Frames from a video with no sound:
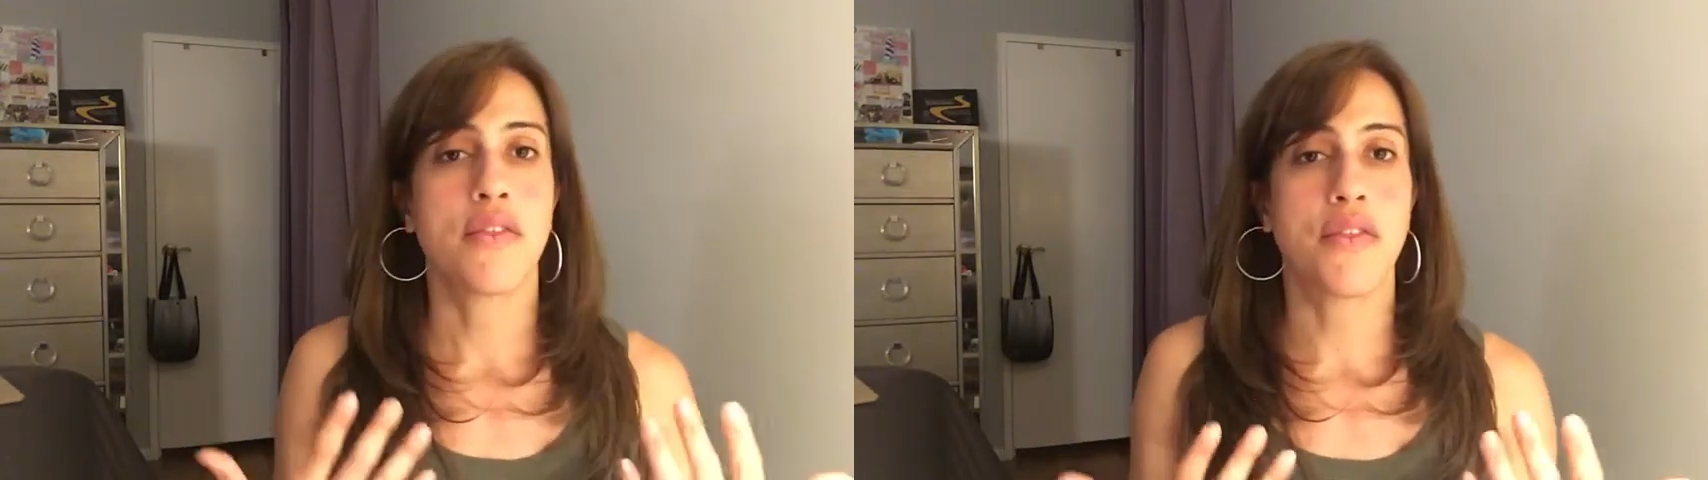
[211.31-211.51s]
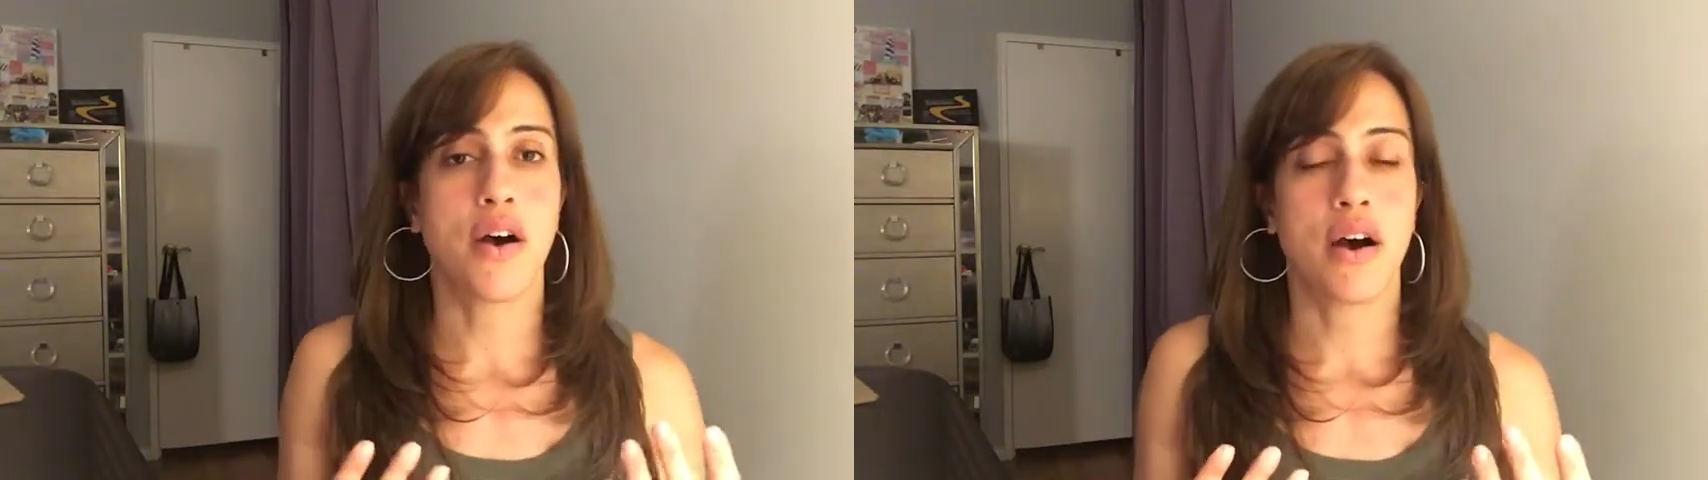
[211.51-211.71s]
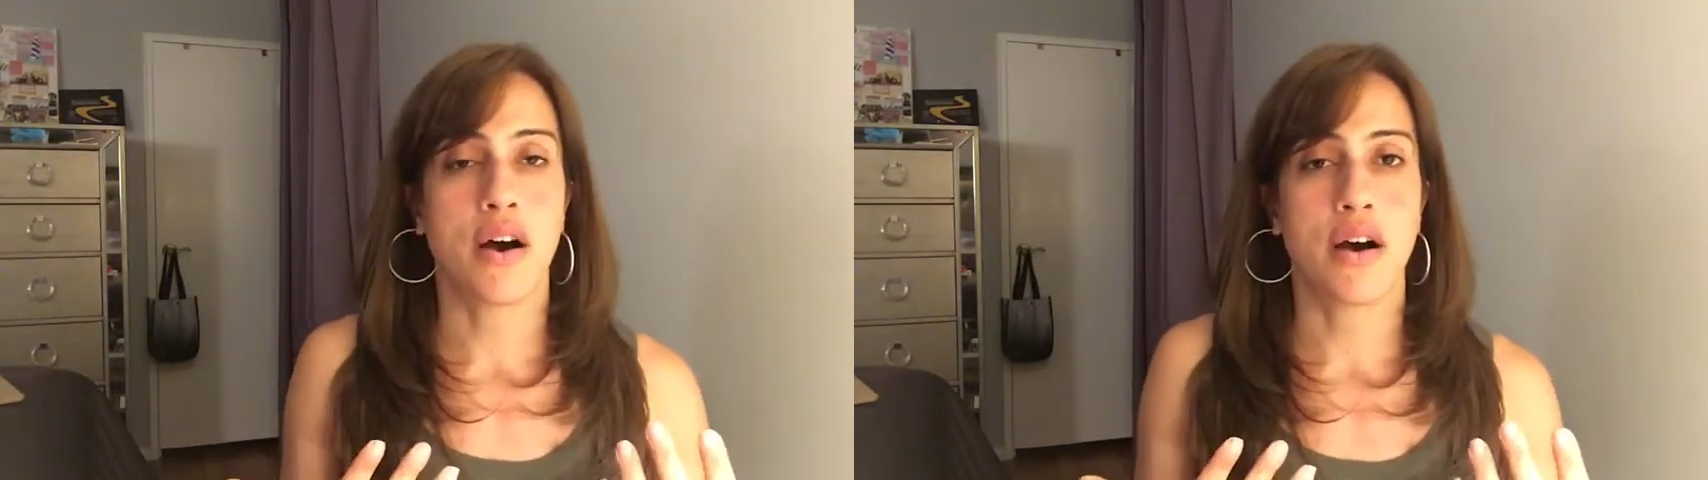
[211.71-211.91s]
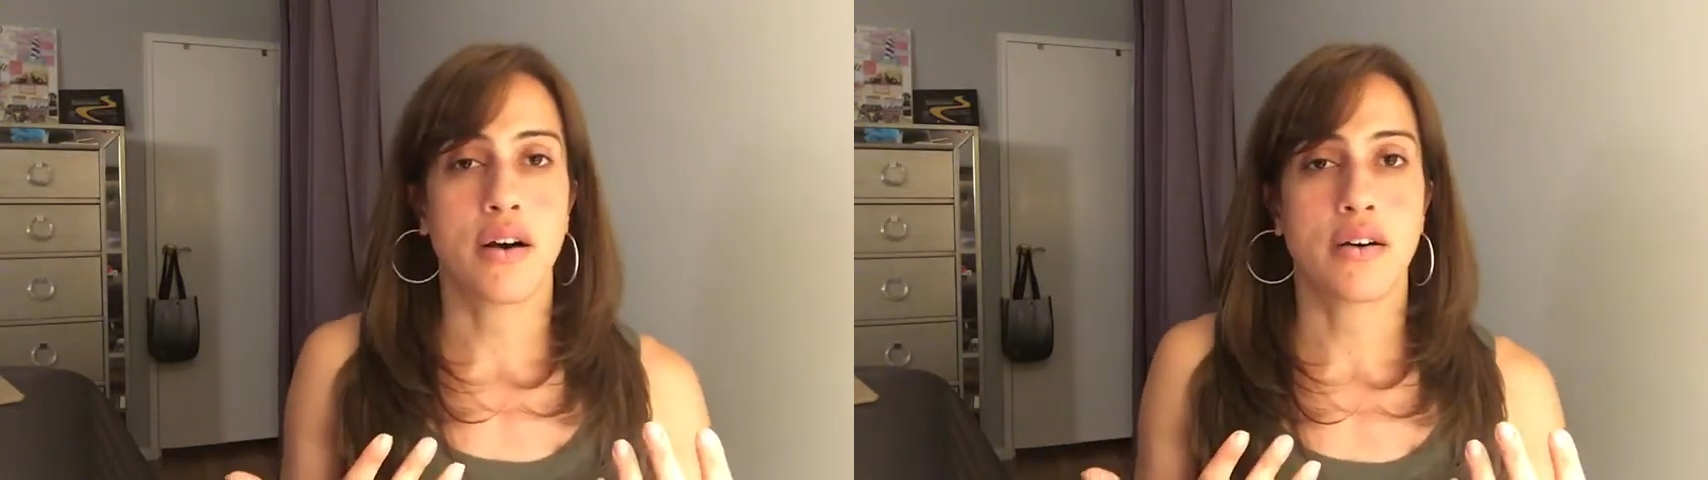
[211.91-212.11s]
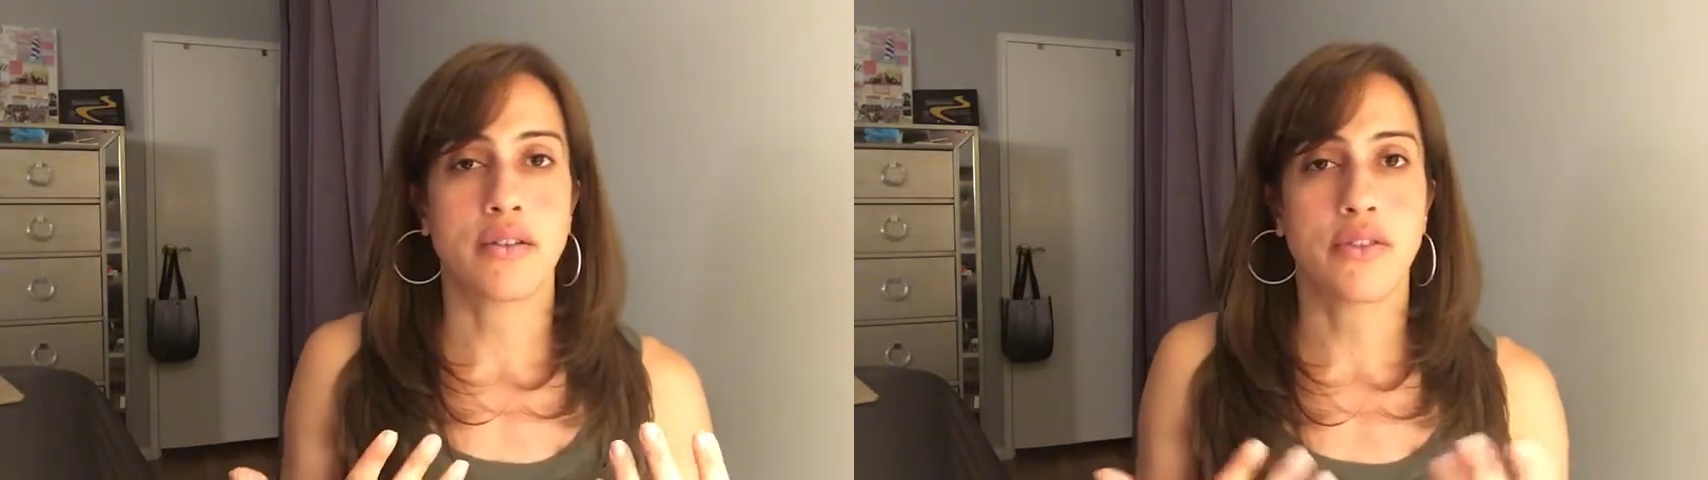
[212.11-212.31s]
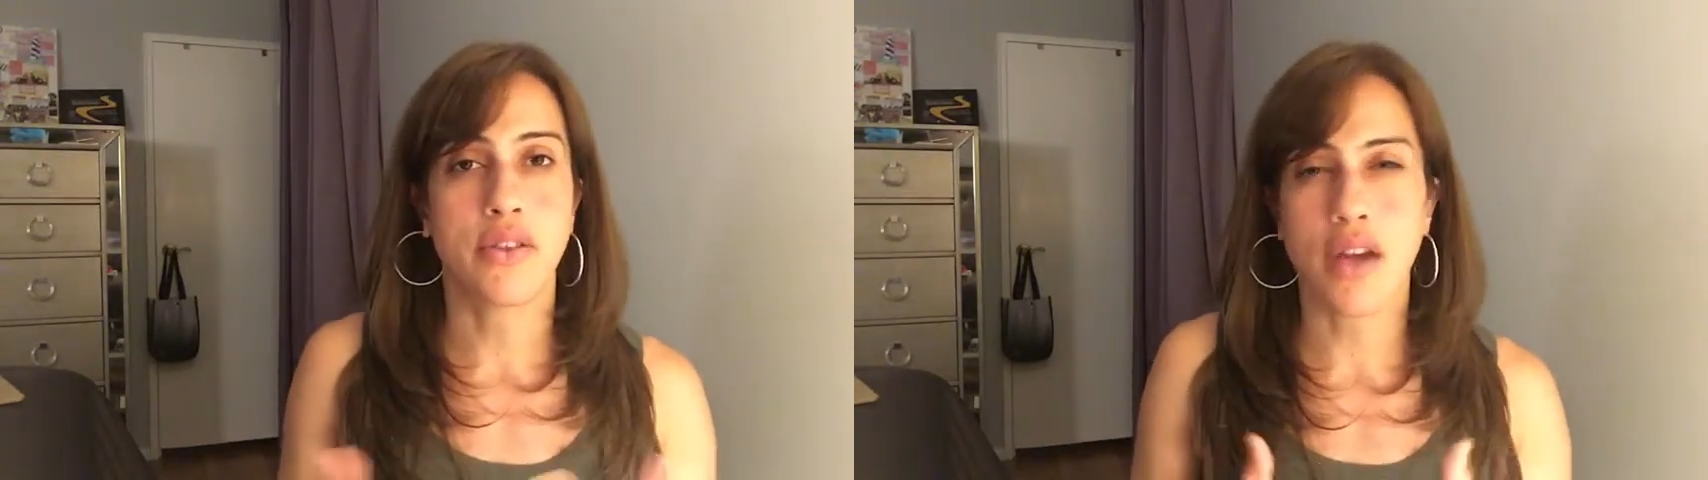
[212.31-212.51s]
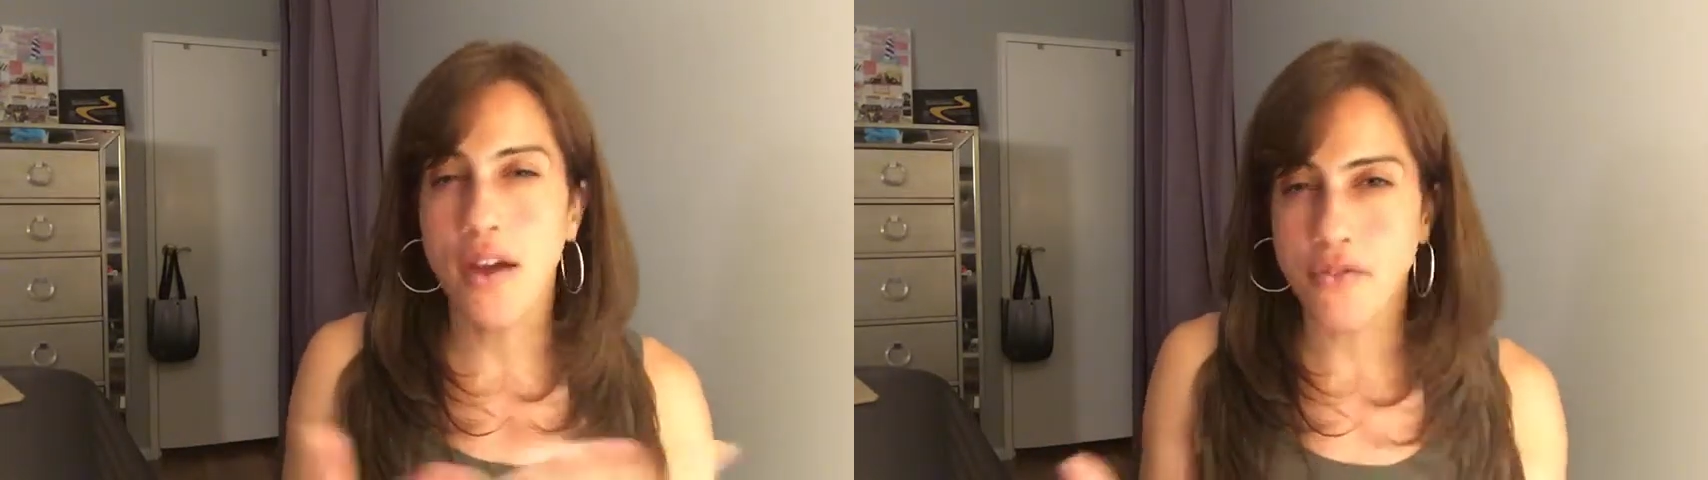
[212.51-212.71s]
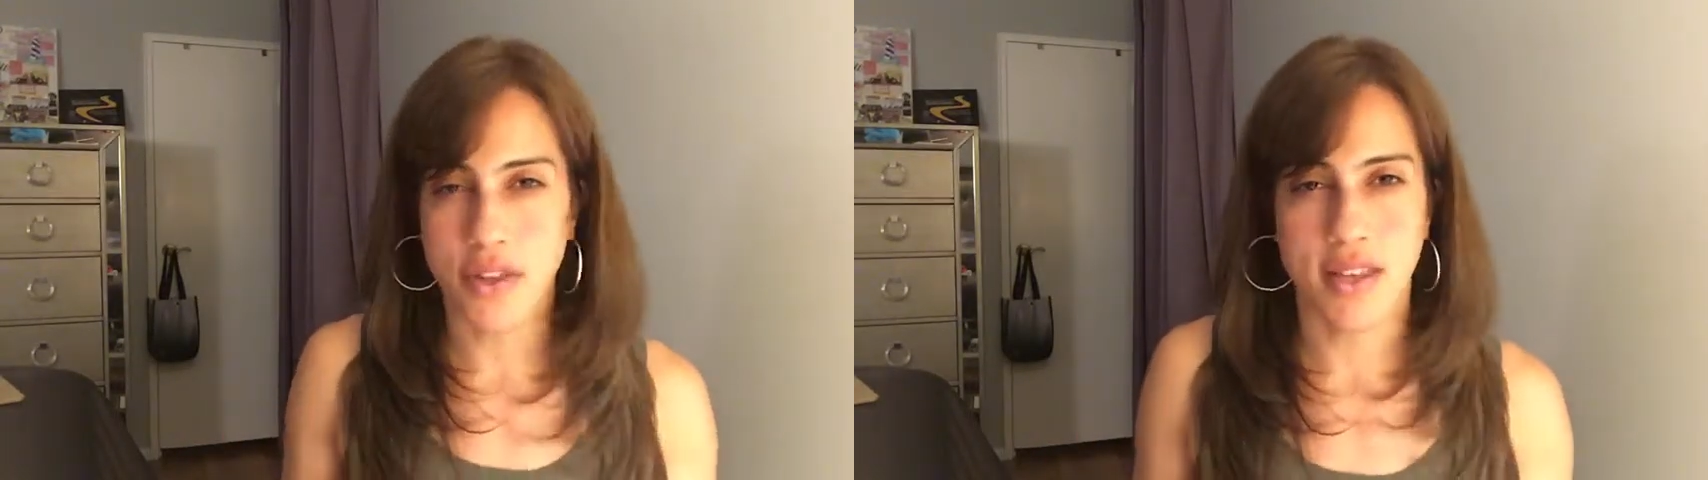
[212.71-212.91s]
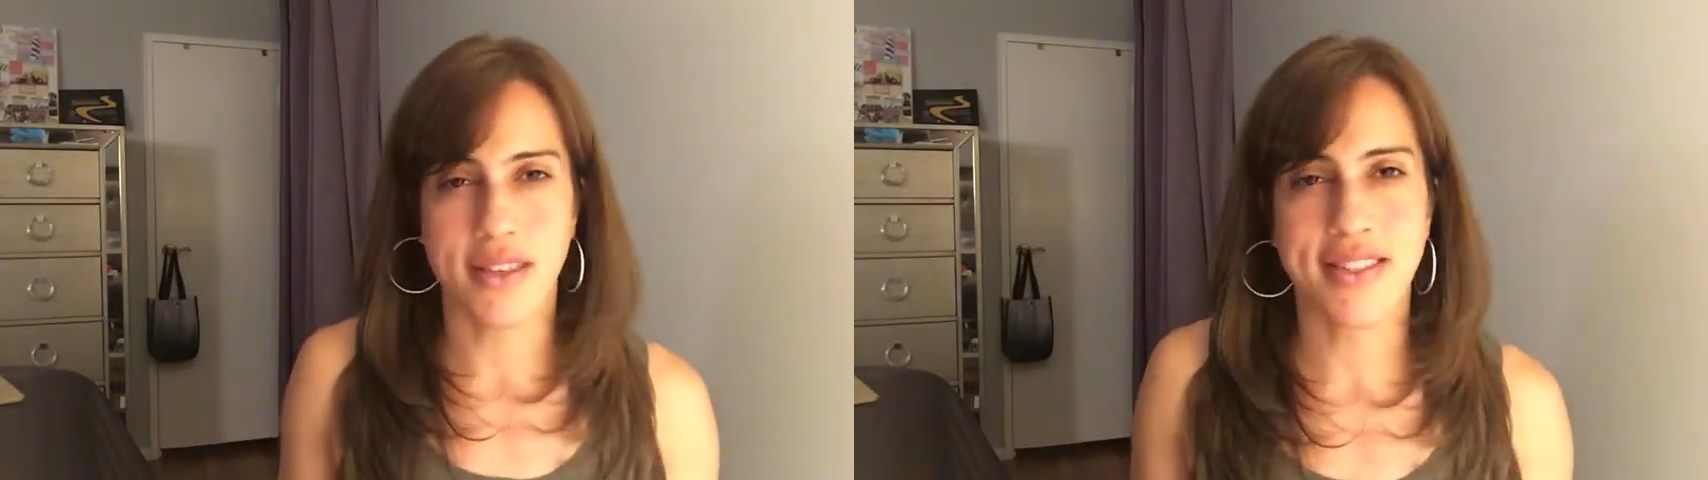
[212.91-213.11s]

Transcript: the everything.